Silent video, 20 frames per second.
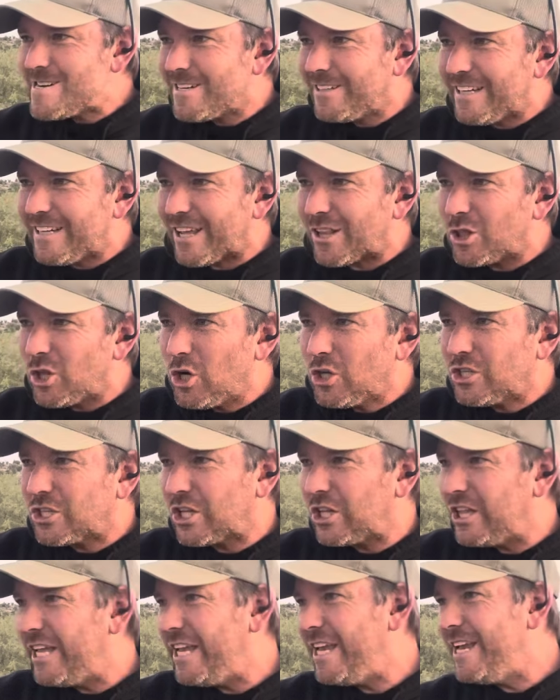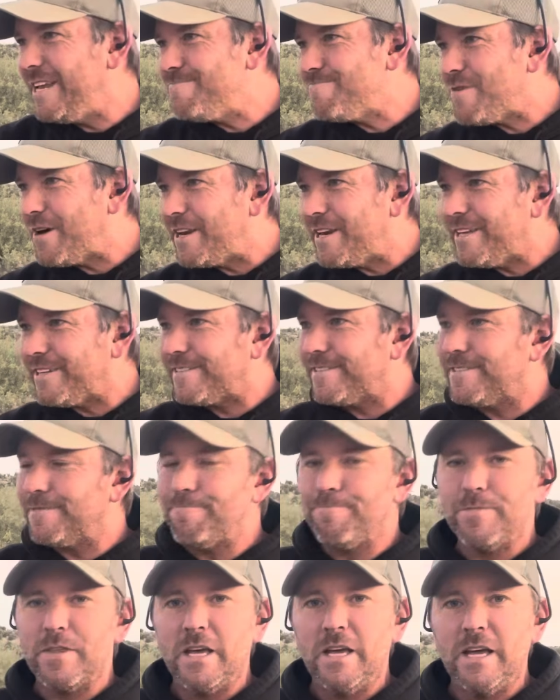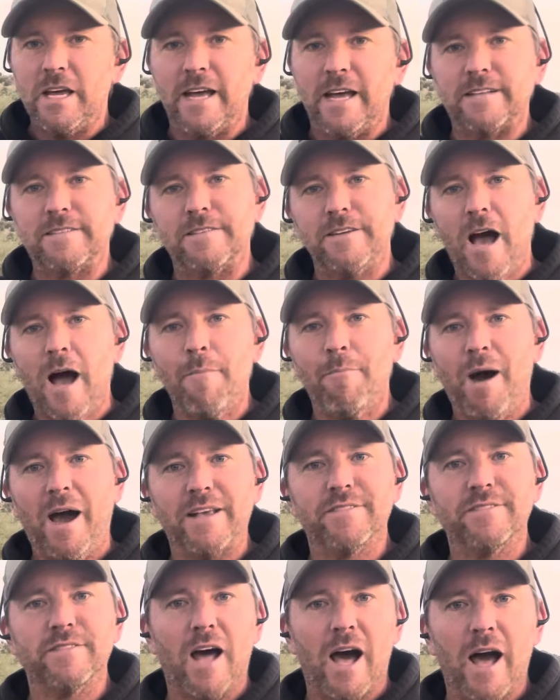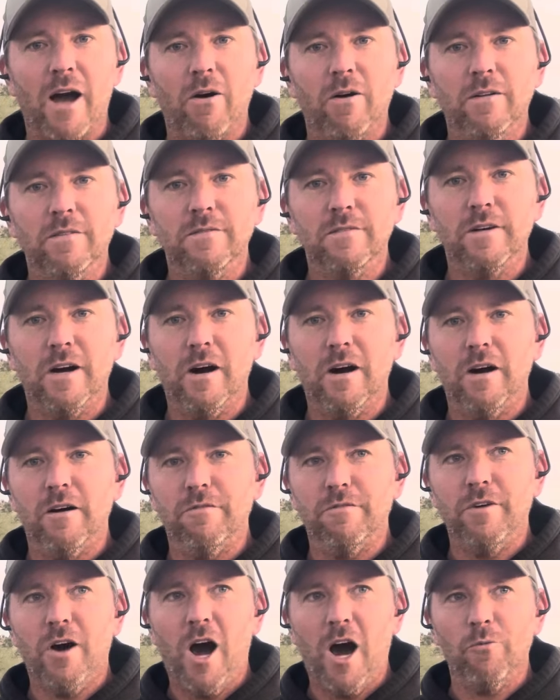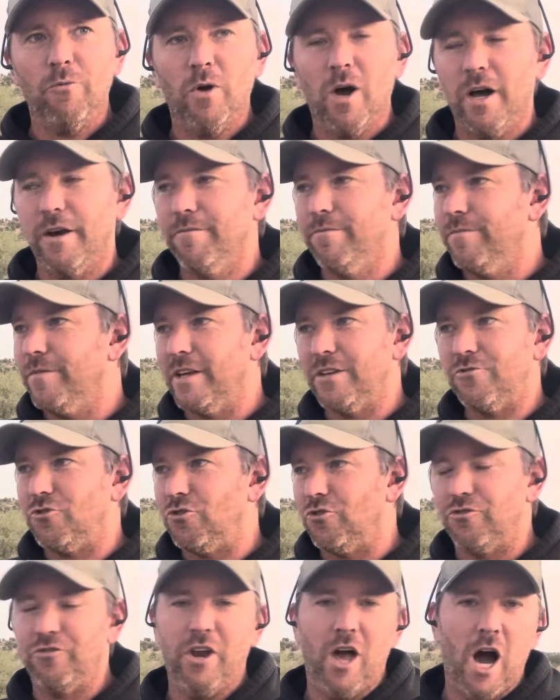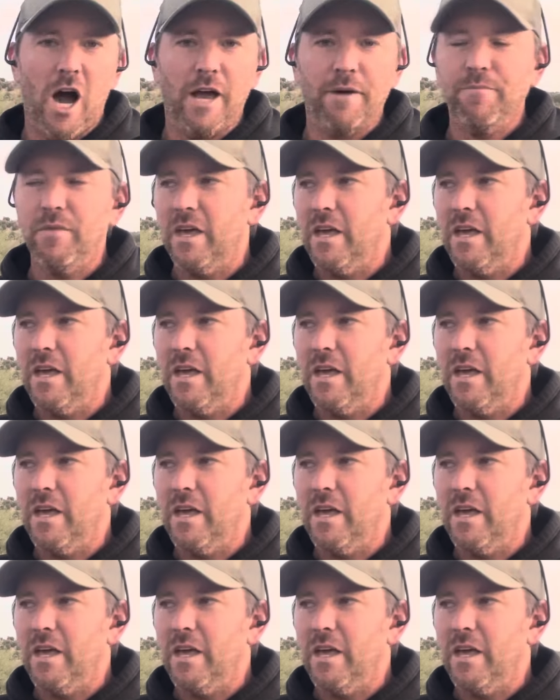it looks clean, but it's not my style of hot rod. It's just not.